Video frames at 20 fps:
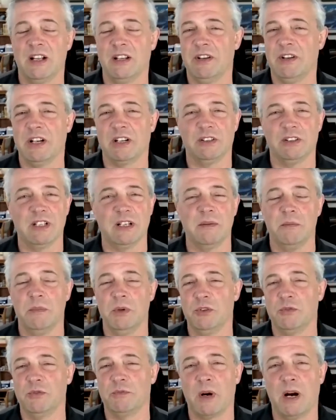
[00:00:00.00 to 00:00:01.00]
The vehicle didn't
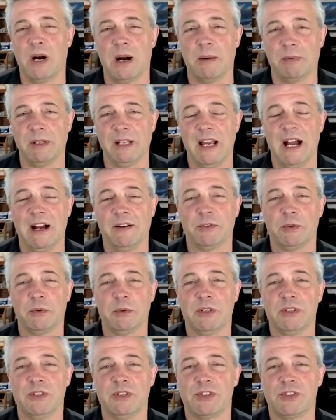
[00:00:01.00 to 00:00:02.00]
move properly
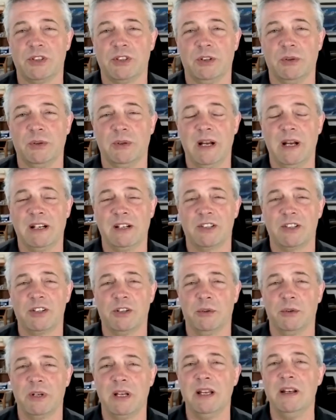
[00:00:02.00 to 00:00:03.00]
afterwards, so had it
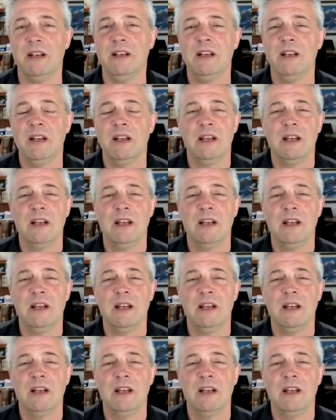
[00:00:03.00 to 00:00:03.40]
towed in,